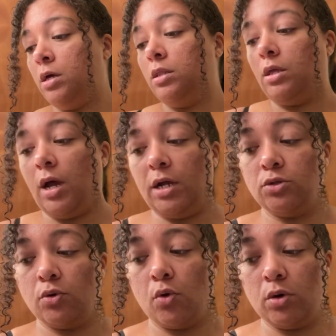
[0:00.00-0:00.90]
the
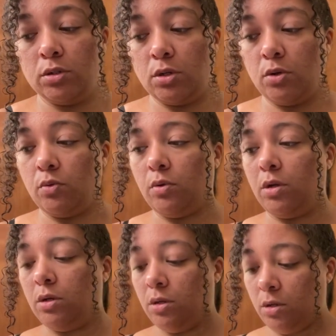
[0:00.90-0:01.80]
hydrocortisone
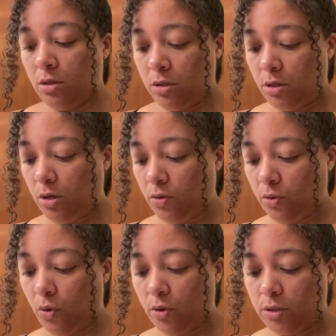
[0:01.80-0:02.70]
you know, the
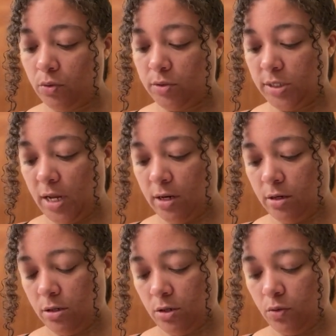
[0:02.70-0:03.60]
cortisone
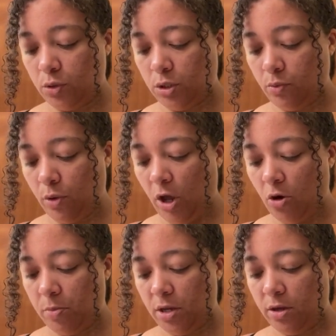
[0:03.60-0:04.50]
10 lotion will
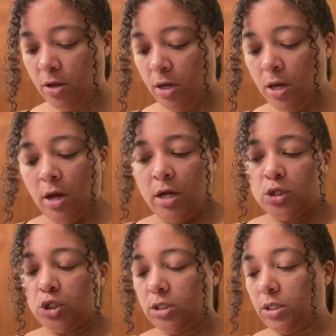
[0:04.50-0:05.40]
help me
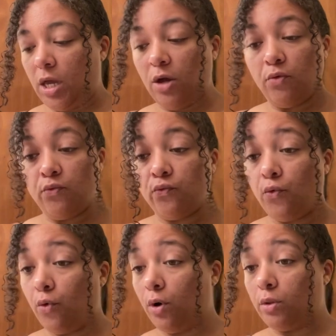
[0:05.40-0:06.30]
just again
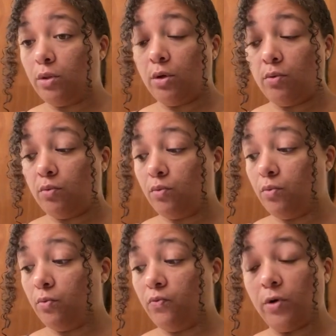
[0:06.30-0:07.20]
for the
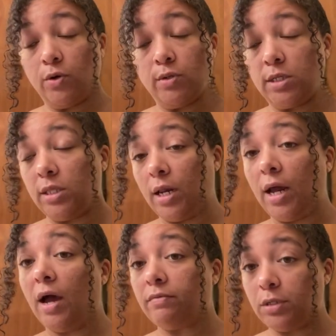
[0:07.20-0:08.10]
frequency that I
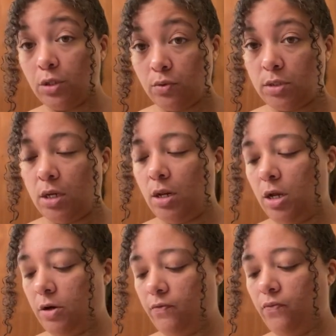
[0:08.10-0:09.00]
have to use it
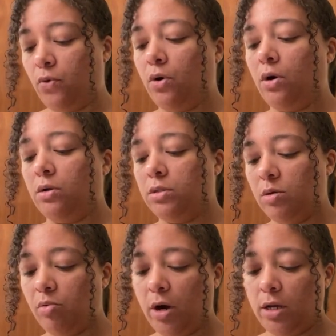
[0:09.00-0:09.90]
and for the
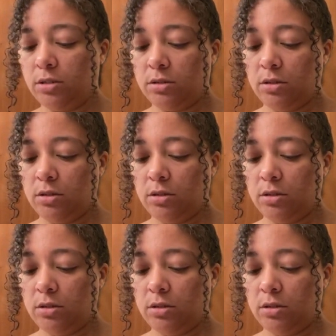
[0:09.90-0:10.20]
price.